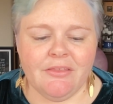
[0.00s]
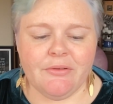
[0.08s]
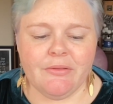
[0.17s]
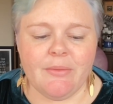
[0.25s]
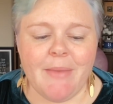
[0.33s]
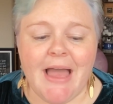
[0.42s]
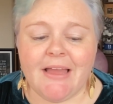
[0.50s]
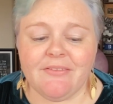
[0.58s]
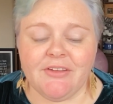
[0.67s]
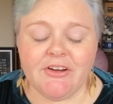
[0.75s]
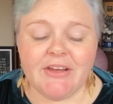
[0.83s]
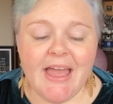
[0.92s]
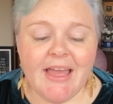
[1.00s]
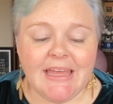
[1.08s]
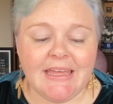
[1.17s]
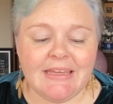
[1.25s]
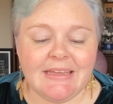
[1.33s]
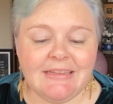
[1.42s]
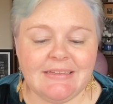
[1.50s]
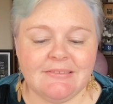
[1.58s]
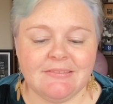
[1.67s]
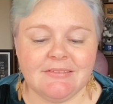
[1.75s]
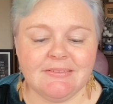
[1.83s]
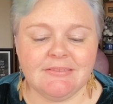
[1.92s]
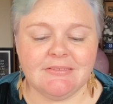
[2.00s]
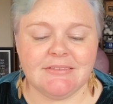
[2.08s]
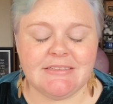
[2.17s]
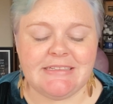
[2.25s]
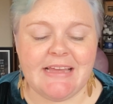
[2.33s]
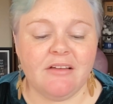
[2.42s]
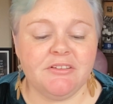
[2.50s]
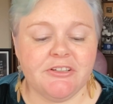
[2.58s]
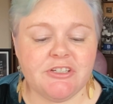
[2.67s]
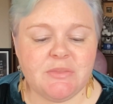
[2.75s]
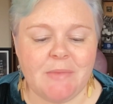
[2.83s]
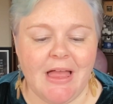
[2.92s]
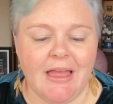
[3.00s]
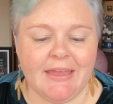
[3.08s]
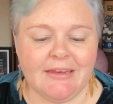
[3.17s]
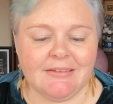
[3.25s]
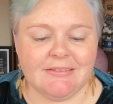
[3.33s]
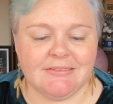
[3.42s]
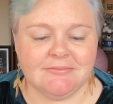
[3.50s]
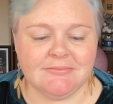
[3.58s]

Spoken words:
through the back of your neck and down your spine,